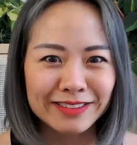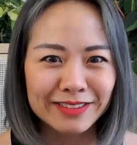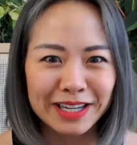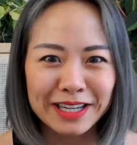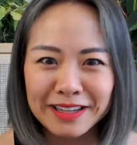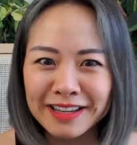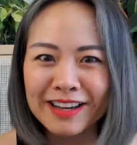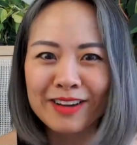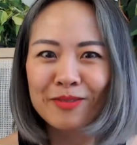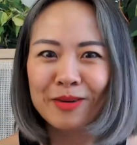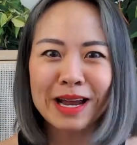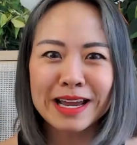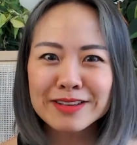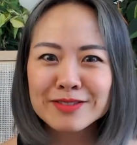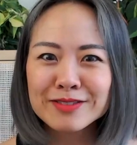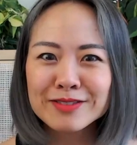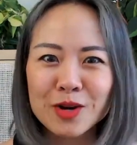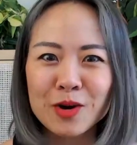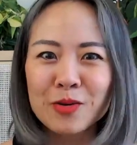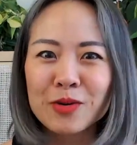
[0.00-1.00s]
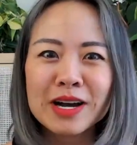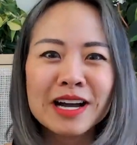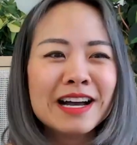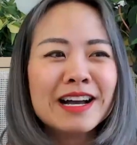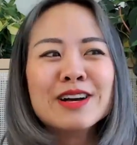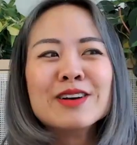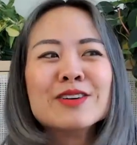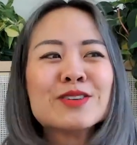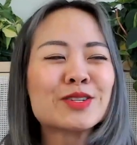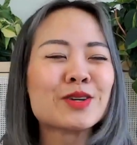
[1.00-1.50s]
Like, right? So
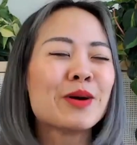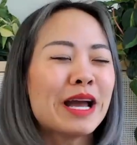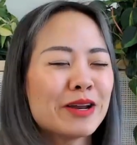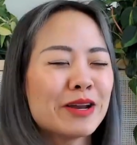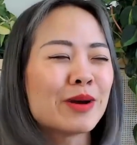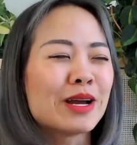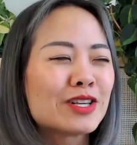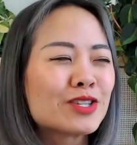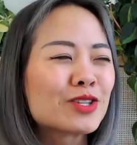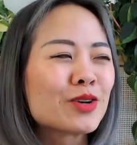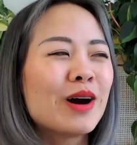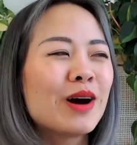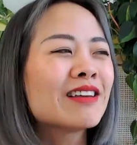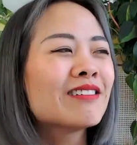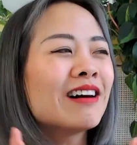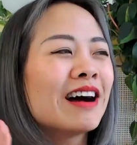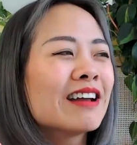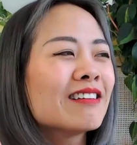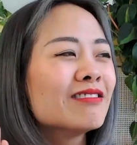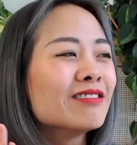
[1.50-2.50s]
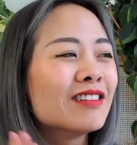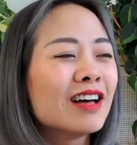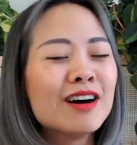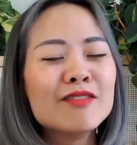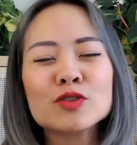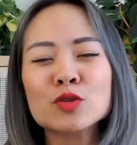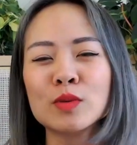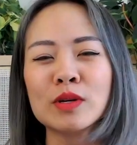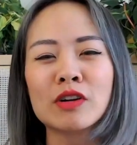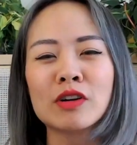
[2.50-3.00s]
anyway, I
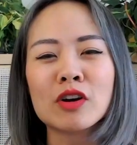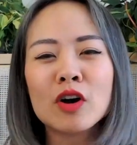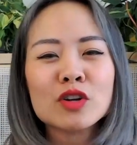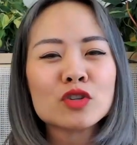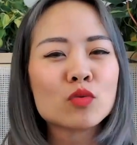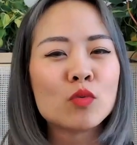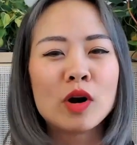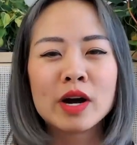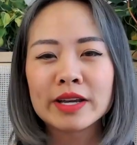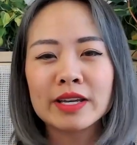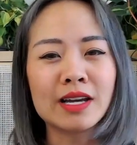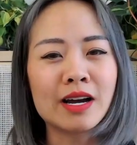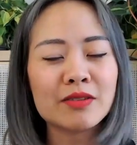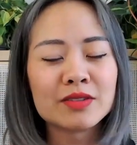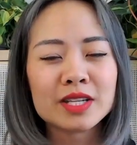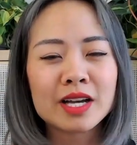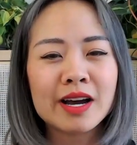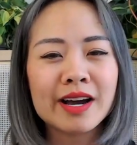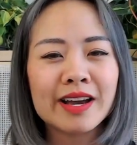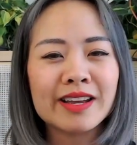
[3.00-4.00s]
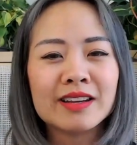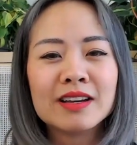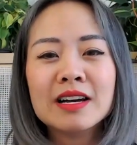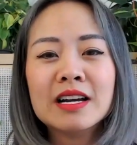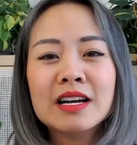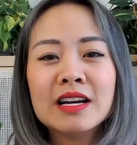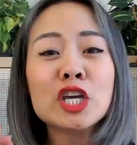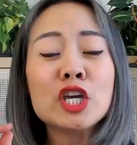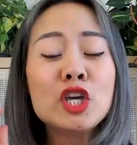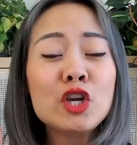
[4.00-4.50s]
love doing calls, walking outside,
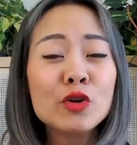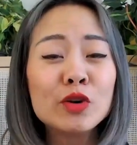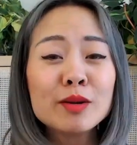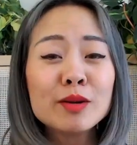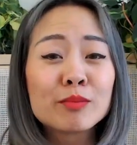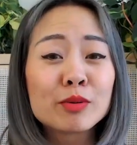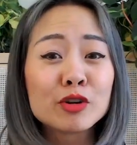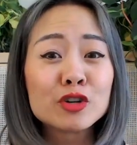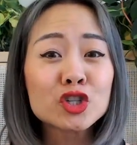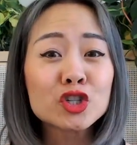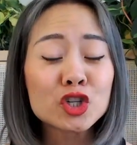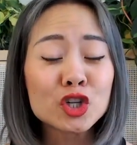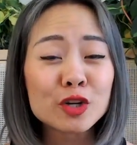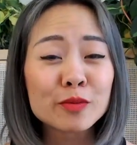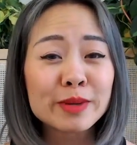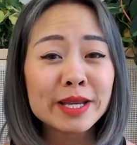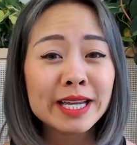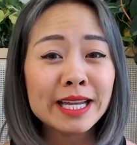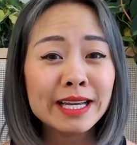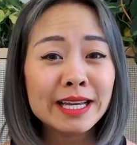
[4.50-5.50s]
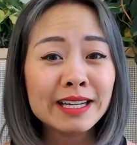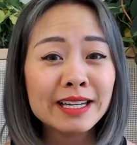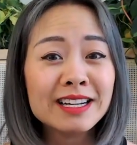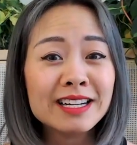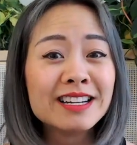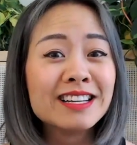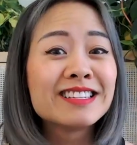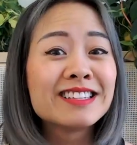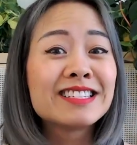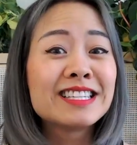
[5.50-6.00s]
hearing birds chirping,
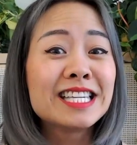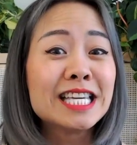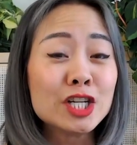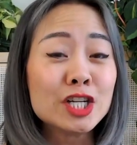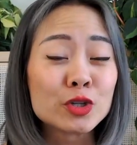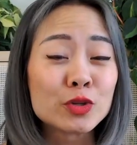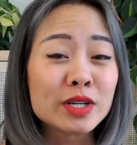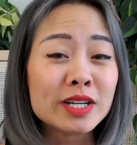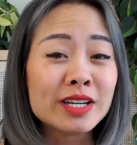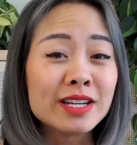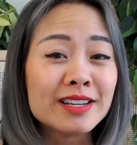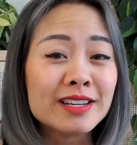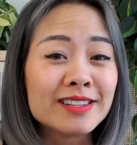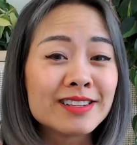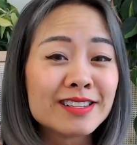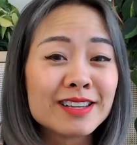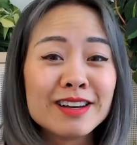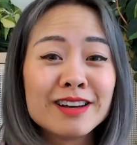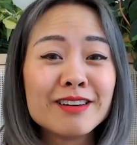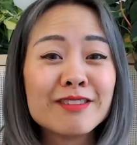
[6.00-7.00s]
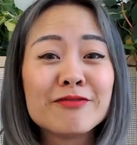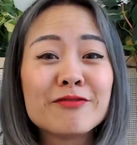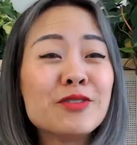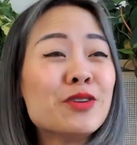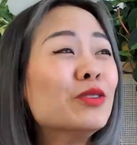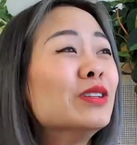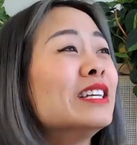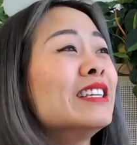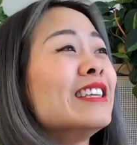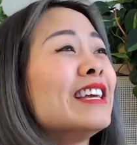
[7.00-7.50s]
seeing trees,
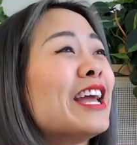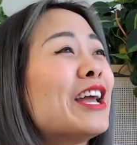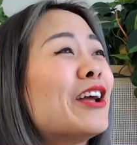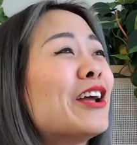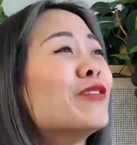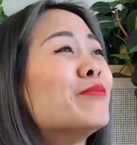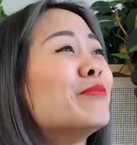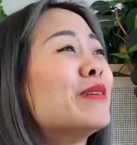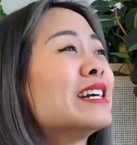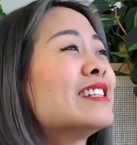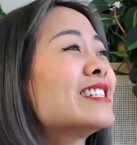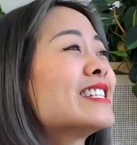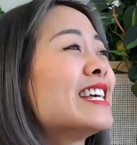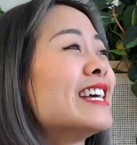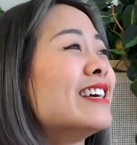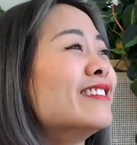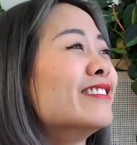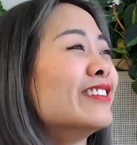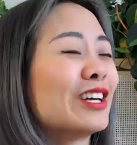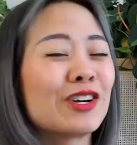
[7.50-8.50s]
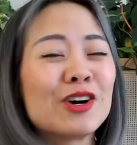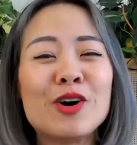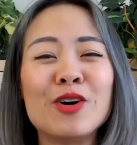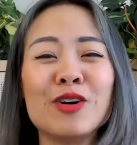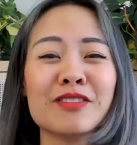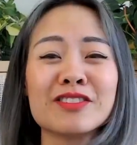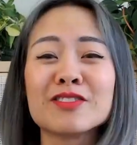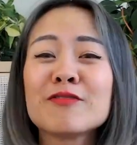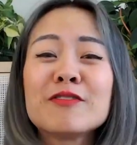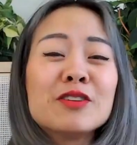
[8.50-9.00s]
feeling the air on my skin, like
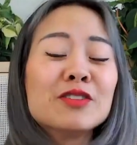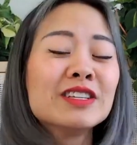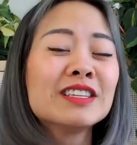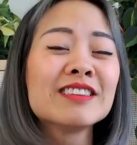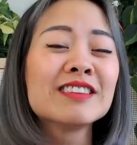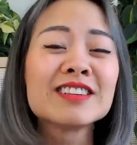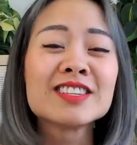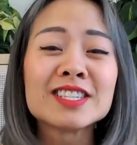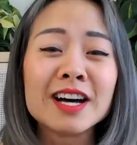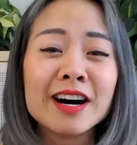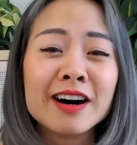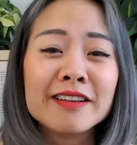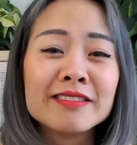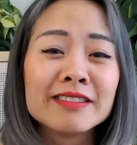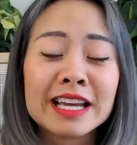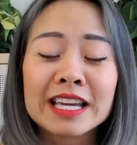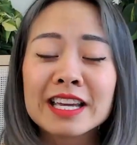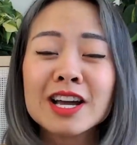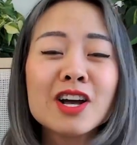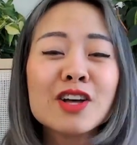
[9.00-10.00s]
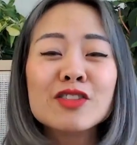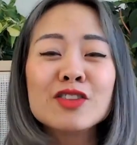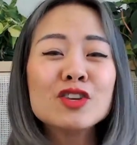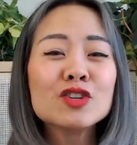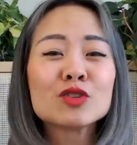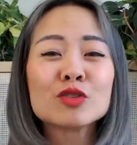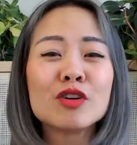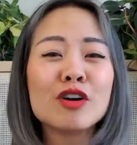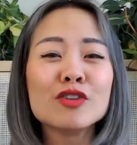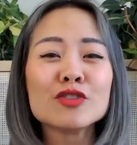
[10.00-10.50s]
feeling the sun. Like,
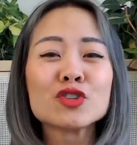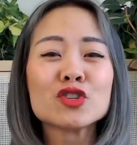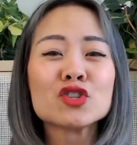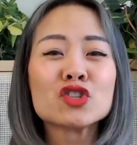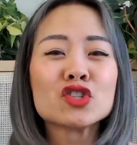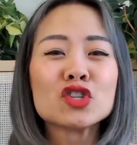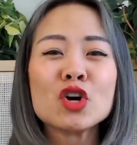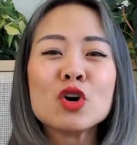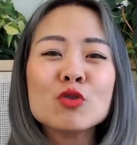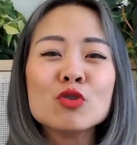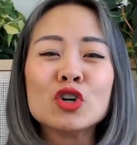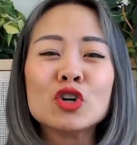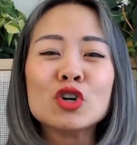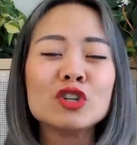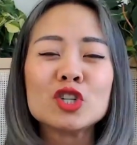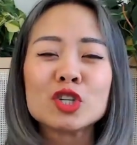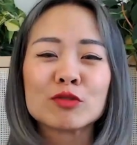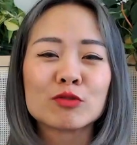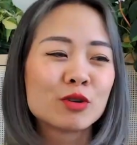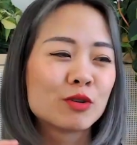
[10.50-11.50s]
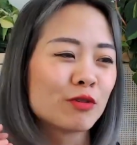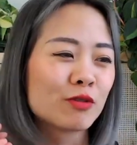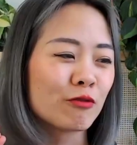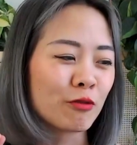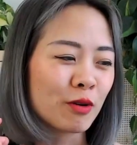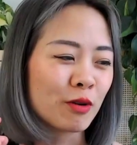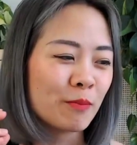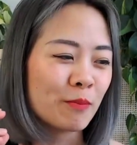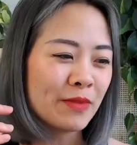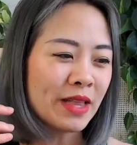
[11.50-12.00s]
these are all so good just
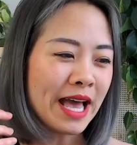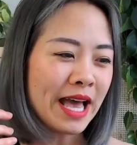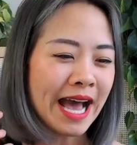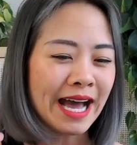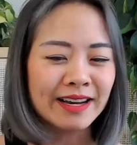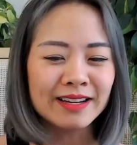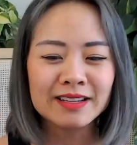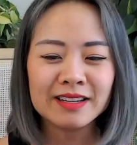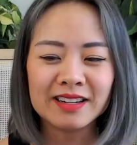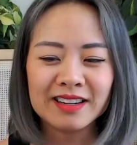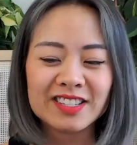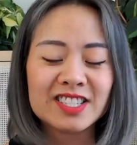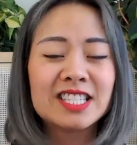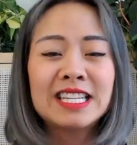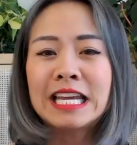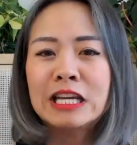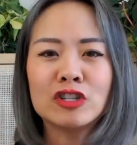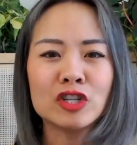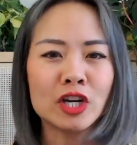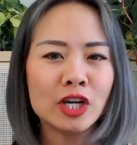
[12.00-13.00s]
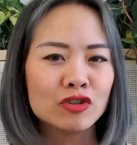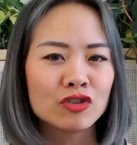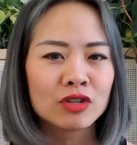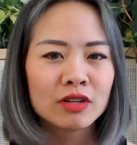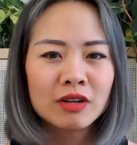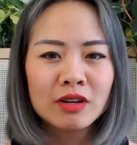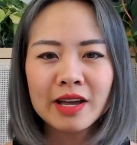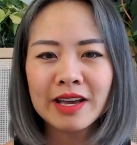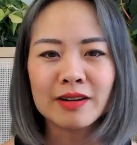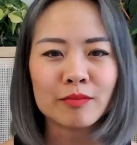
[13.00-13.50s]
for adding a state change
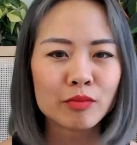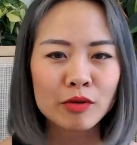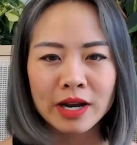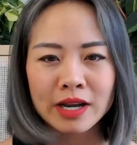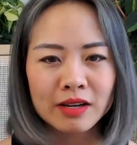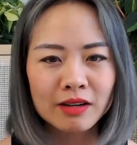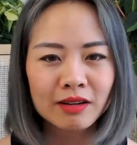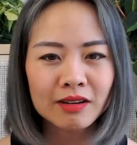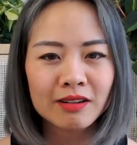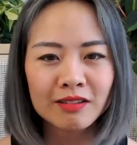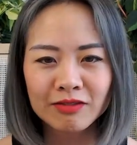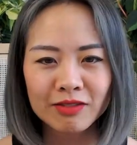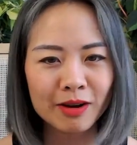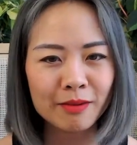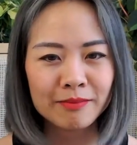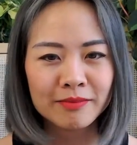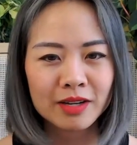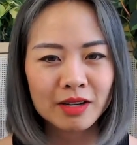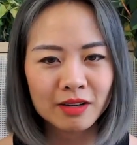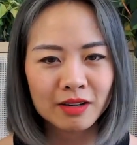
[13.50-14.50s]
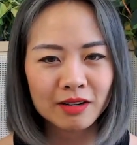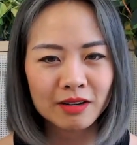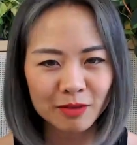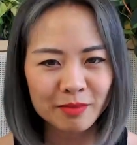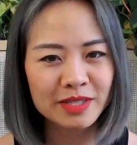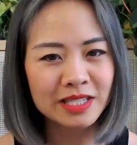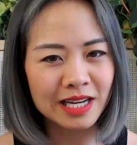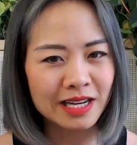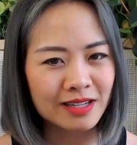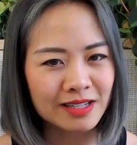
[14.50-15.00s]
and a break from the
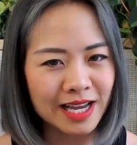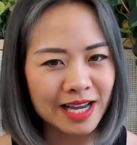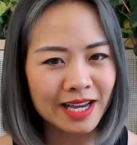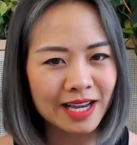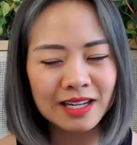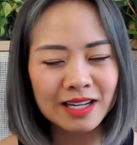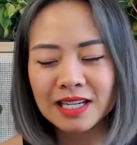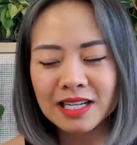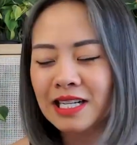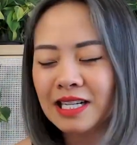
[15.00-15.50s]
day to day.